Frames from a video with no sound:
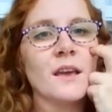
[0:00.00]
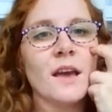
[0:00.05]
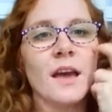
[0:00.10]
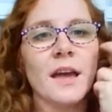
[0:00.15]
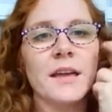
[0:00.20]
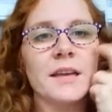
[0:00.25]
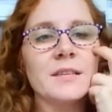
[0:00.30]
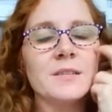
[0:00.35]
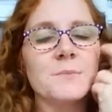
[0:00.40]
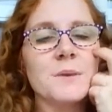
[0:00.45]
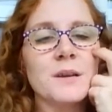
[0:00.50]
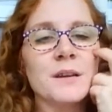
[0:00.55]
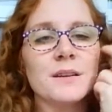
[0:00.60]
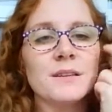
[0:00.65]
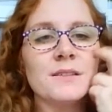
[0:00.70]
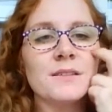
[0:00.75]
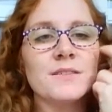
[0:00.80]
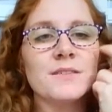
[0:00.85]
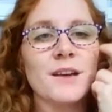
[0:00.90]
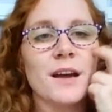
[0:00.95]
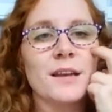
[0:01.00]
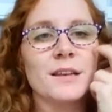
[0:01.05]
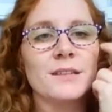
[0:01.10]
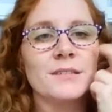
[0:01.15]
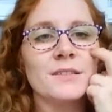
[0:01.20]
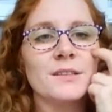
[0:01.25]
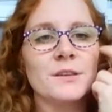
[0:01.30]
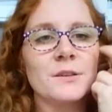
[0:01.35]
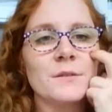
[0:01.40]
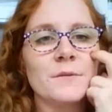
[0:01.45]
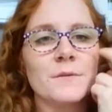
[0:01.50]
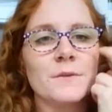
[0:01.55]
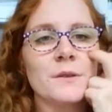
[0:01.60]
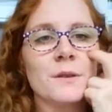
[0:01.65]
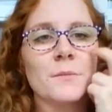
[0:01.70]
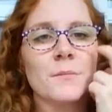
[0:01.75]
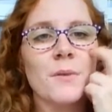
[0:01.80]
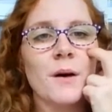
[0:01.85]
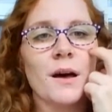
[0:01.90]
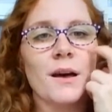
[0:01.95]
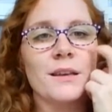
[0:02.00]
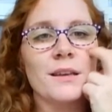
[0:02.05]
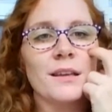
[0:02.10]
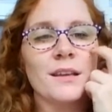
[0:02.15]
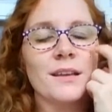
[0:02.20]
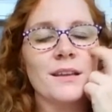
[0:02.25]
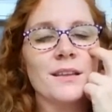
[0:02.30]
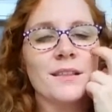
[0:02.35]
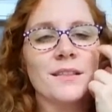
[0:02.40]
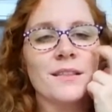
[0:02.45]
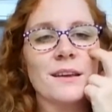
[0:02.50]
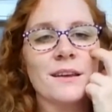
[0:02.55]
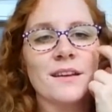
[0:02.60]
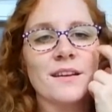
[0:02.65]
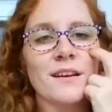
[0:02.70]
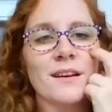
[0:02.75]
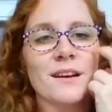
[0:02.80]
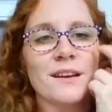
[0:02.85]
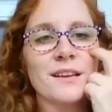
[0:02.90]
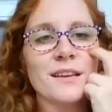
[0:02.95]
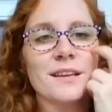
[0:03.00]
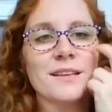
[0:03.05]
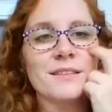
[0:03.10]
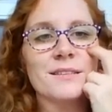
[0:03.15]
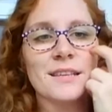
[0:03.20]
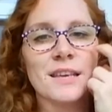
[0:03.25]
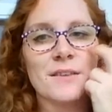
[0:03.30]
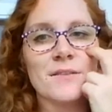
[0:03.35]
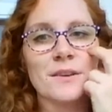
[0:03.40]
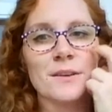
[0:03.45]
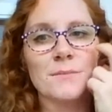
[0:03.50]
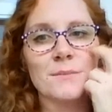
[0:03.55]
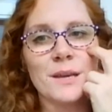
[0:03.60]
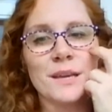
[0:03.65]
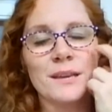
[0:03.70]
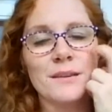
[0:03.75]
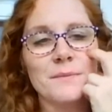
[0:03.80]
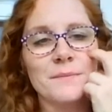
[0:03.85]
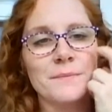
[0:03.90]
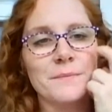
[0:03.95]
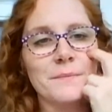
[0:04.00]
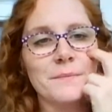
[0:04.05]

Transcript: I experience gratitude for the body that God has given me.